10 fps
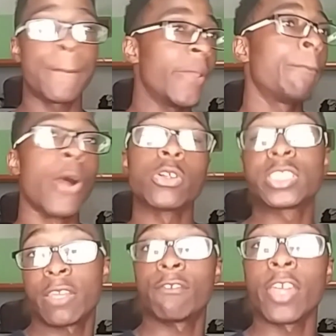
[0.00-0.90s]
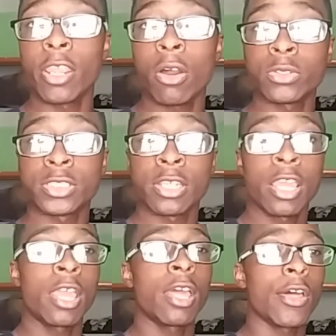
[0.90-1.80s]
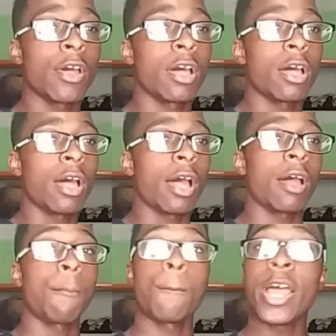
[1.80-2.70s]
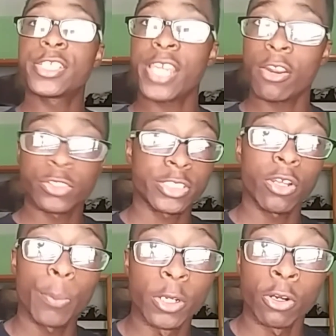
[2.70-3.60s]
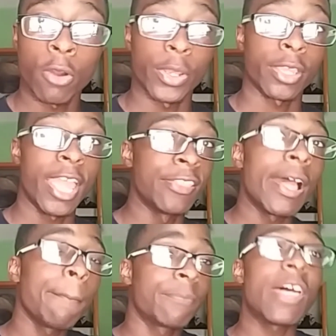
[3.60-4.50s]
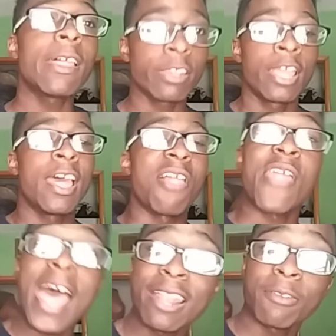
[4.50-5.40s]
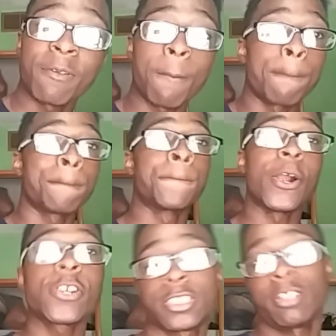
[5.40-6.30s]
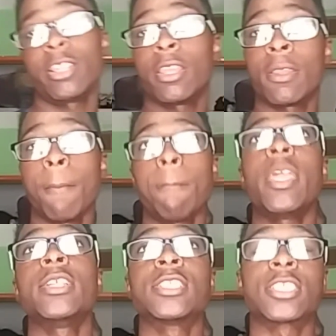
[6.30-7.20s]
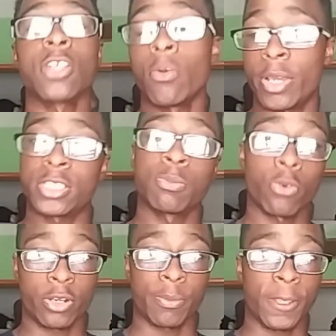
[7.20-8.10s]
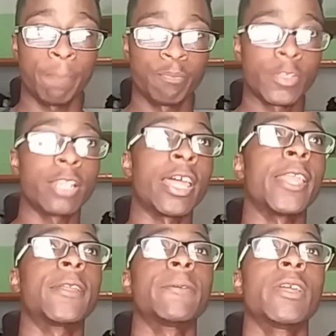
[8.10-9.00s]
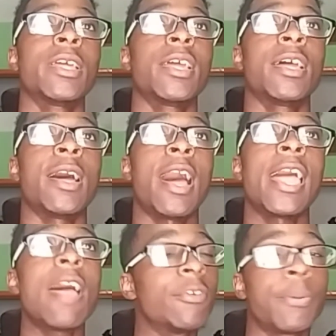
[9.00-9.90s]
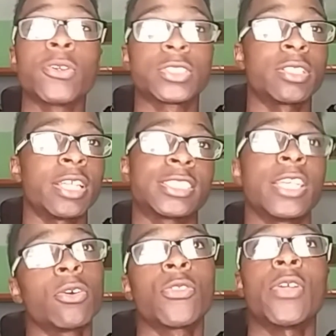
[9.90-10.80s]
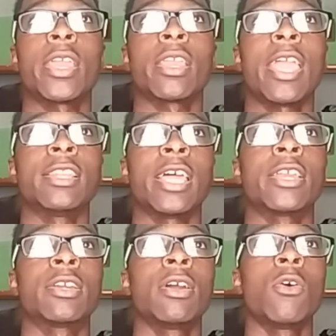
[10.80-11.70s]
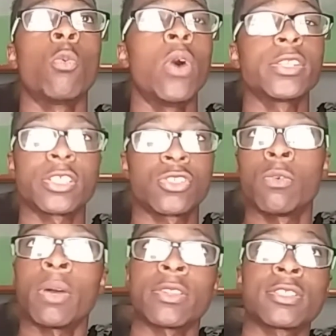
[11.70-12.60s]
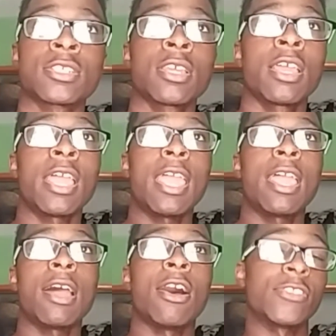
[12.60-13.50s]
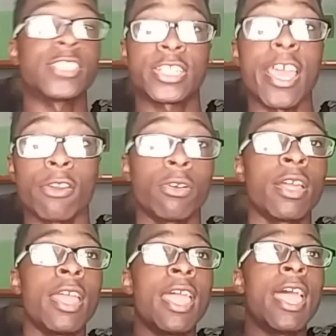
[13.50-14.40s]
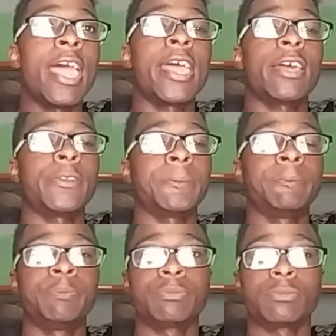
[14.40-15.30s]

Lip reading: been posting videos, my channel's still been growing. And that personally means so much more to me. Like, I haven't posted a single thing in like 1 to 2 months on this channel. And